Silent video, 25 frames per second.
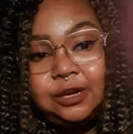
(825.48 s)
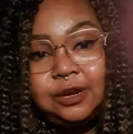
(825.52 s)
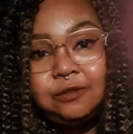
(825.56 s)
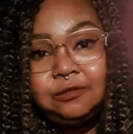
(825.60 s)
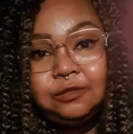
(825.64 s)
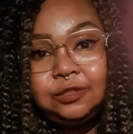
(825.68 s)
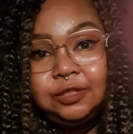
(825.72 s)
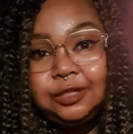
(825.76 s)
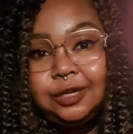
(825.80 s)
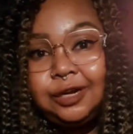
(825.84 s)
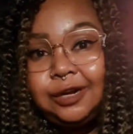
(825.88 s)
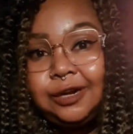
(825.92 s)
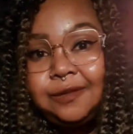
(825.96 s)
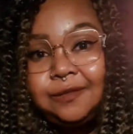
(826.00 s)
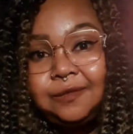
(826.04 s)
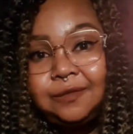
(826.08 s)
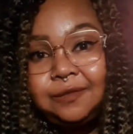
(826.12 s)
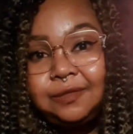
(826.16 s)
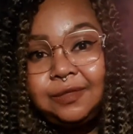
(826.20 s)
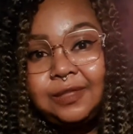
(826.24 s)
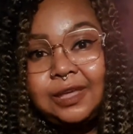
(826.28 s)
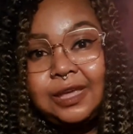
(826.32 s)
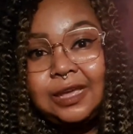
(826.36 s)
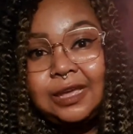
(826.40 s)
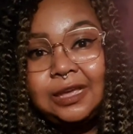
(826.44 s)
turn
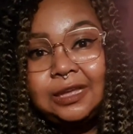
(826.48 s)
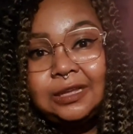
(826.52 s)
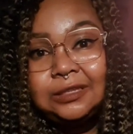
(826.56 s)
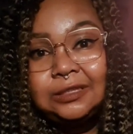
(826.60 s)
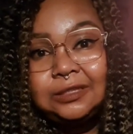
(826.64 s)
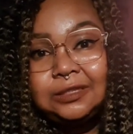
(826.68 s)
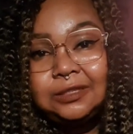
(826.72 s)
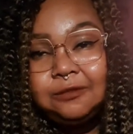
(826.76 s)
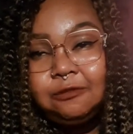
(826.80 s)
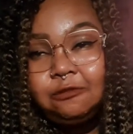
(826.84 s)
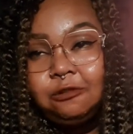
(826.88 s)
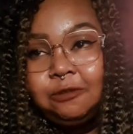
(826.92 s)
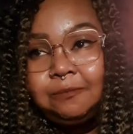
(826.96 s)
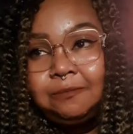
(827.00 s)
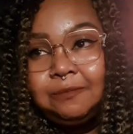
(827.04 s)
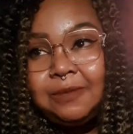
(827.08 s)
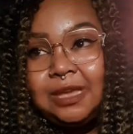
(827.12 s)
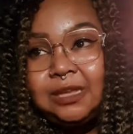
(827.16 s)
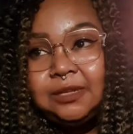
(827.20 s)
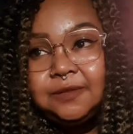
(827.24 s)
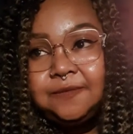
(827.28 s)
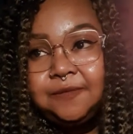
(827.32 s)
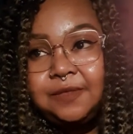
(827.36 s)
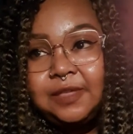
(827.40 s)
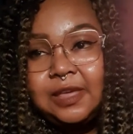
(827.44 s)
things or
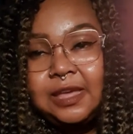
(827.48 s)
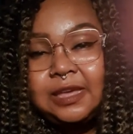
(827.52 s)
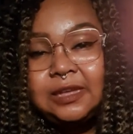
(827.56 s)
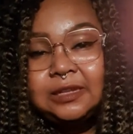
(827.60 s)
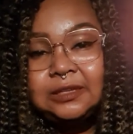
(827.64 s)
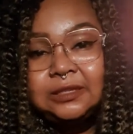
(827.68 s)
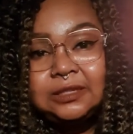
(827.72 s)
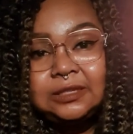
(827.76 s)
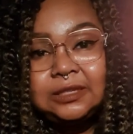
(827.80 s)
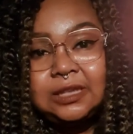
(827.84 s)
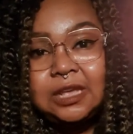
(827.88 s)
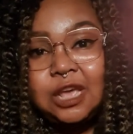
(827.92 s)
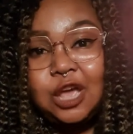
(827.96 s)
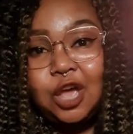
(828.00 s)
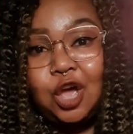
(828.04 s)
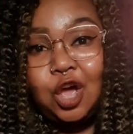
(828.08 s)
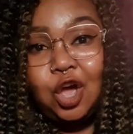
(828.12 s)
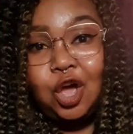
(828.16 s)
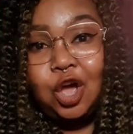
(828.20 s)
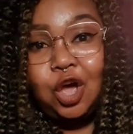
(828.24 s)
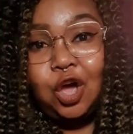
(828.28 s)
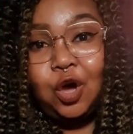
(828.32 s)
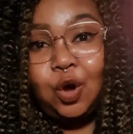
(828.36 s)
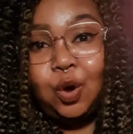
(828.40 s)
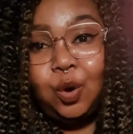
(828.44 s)
make things
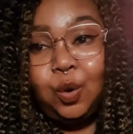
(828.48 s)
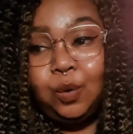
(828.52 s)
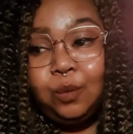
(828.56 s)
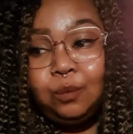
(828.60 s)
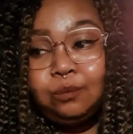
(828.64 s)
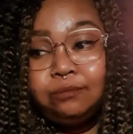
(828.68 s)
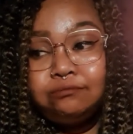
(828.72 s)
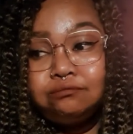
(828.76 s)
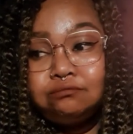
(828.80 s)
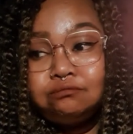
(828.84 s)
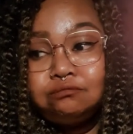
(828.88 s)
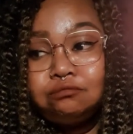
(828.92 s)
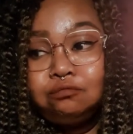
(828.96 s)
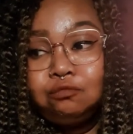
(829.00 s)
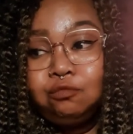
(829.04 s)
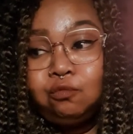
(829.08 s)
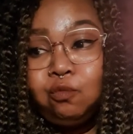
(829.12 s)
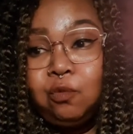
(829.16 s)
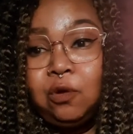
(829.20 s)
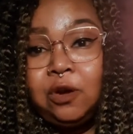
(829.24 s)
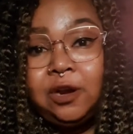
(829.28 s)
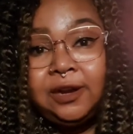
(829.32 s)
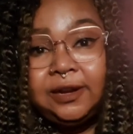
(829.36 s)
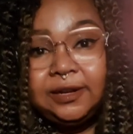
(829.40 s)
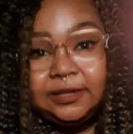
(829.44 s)

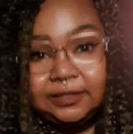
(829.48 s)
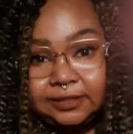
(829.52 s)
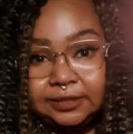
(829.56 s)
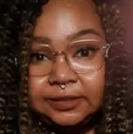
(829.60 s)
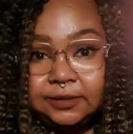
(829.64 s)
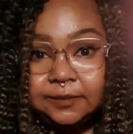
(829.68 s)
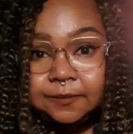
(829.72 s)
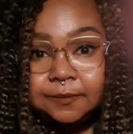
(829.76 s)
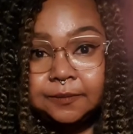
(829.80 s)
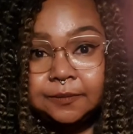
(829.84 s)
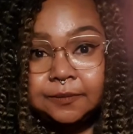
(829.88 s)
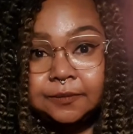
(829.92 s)
worse.